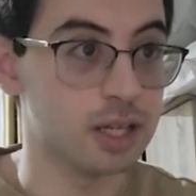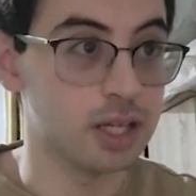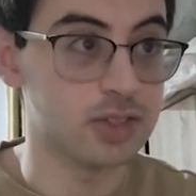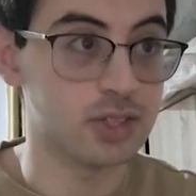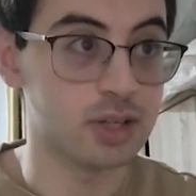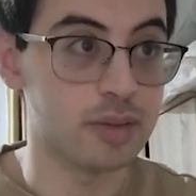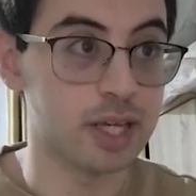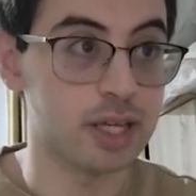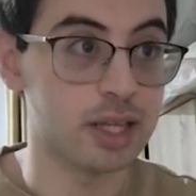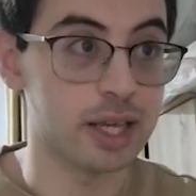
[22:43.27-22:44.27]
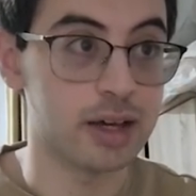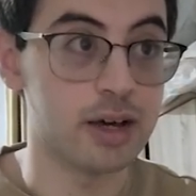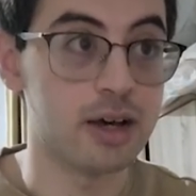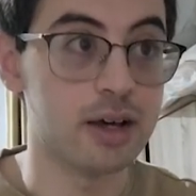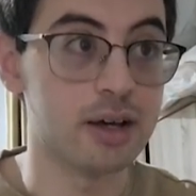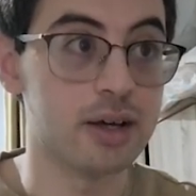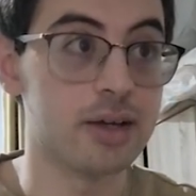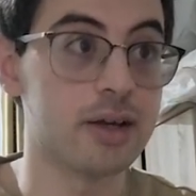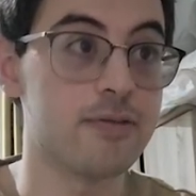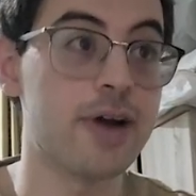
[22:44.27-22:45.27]
it's going to make it like
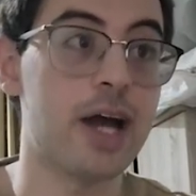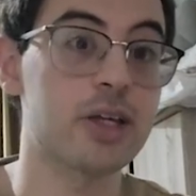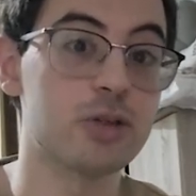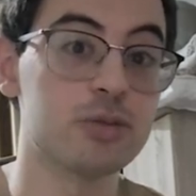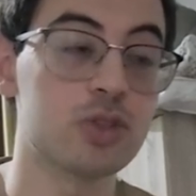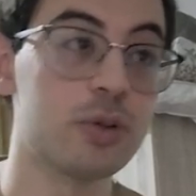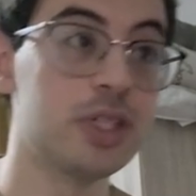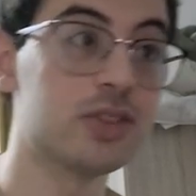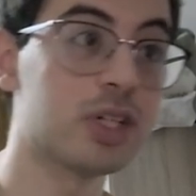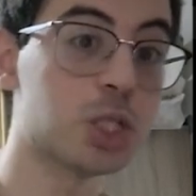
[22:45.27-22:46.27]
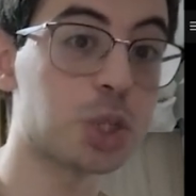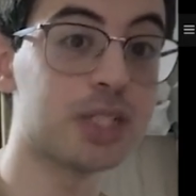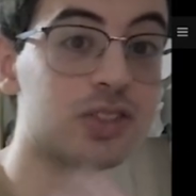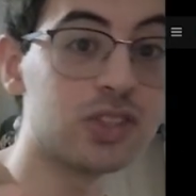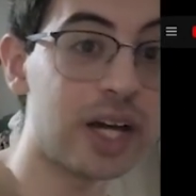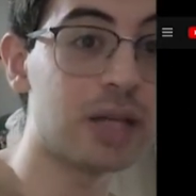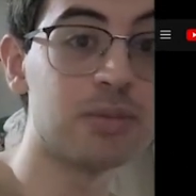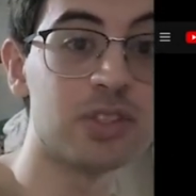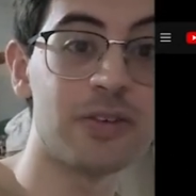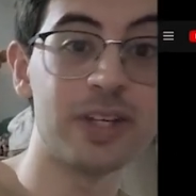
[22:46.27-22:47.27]
a vacuum. So he's going to try and suck
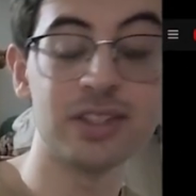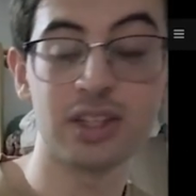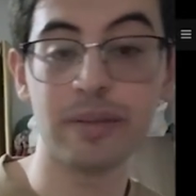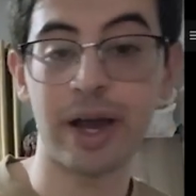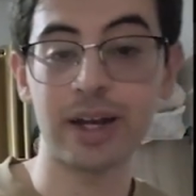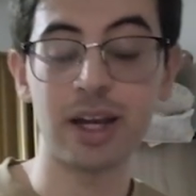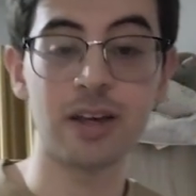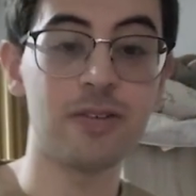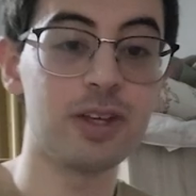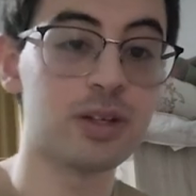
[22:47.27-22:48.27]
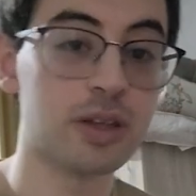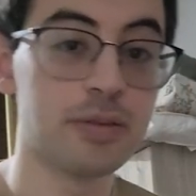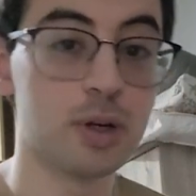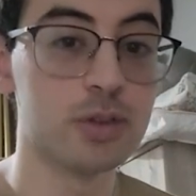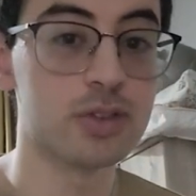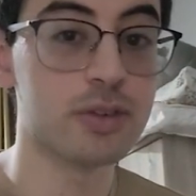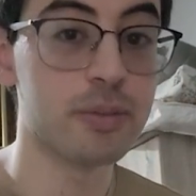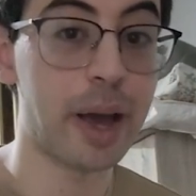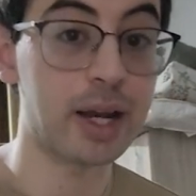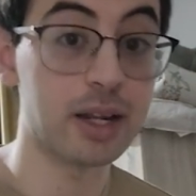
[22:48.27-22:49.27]
himself into the magnetic field of those
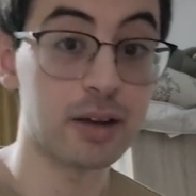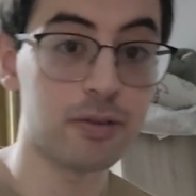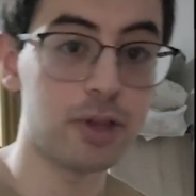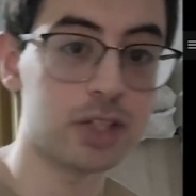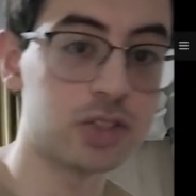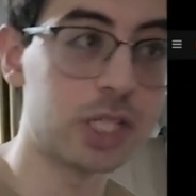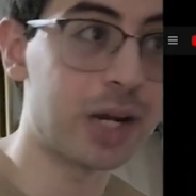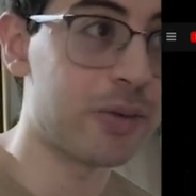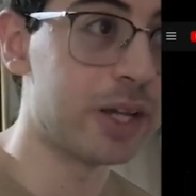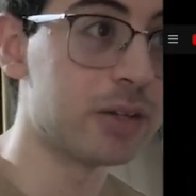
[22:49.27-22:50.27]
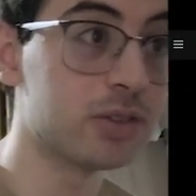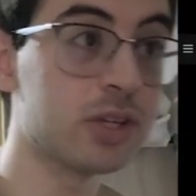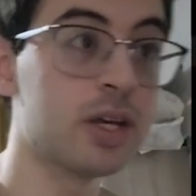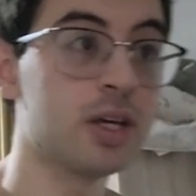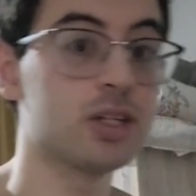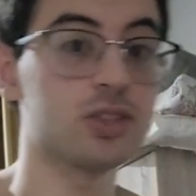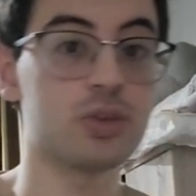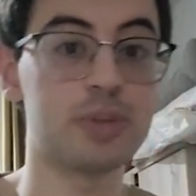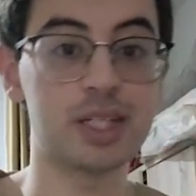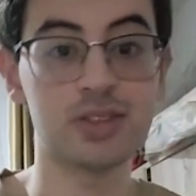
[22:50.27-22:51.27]
magnetic flux generators.
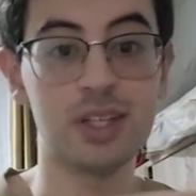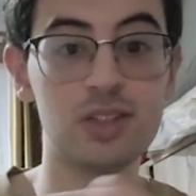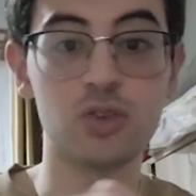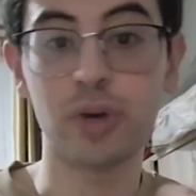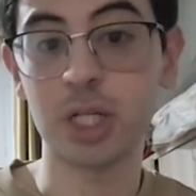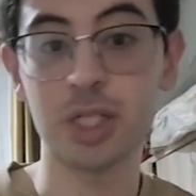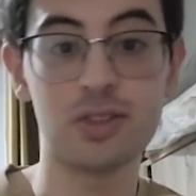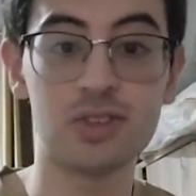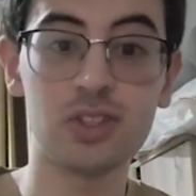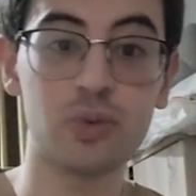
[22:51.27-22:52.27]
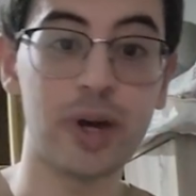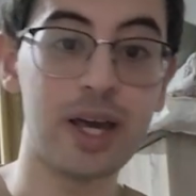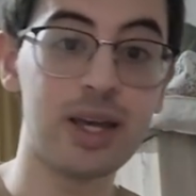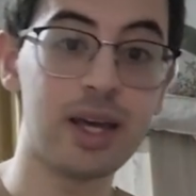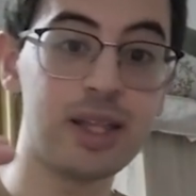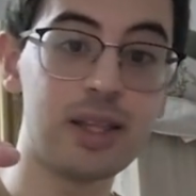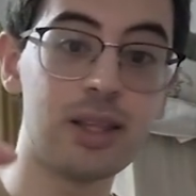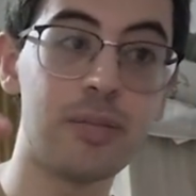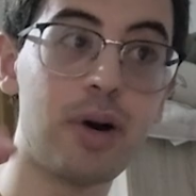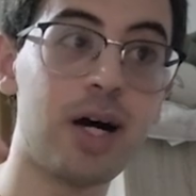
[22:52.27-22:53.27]
So because his direction is this way and
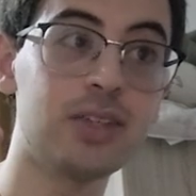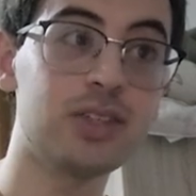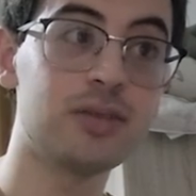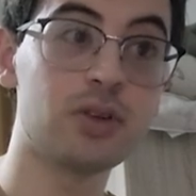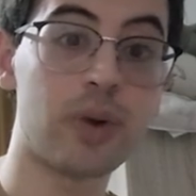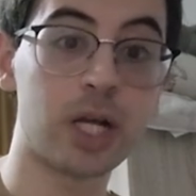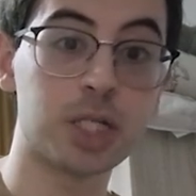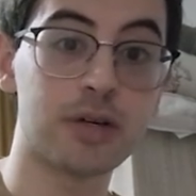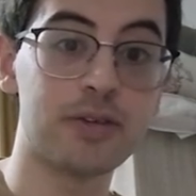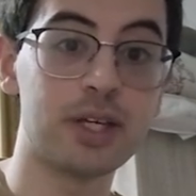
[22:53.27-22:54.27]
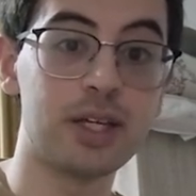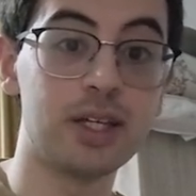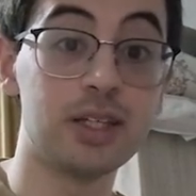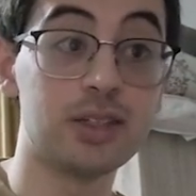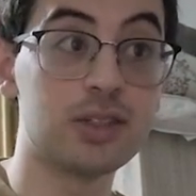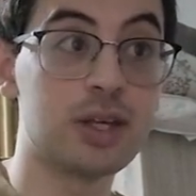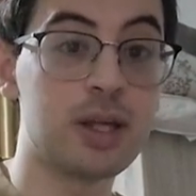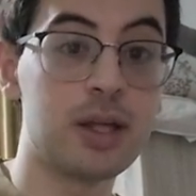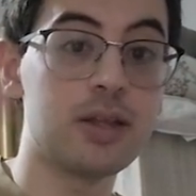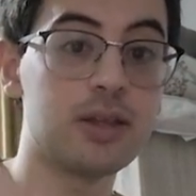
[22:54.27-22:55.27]
the positive direction of it is
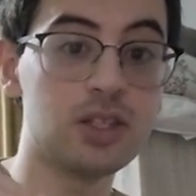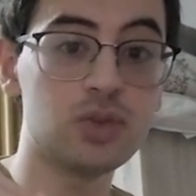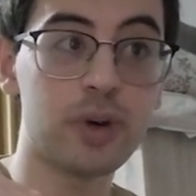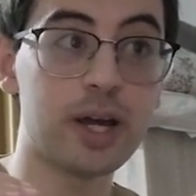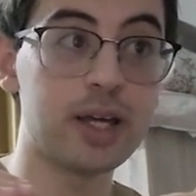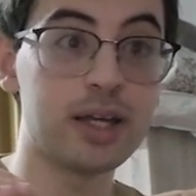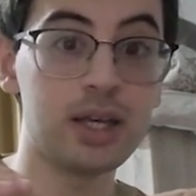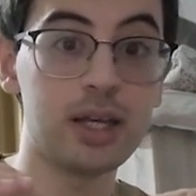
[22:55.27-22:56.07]
this way,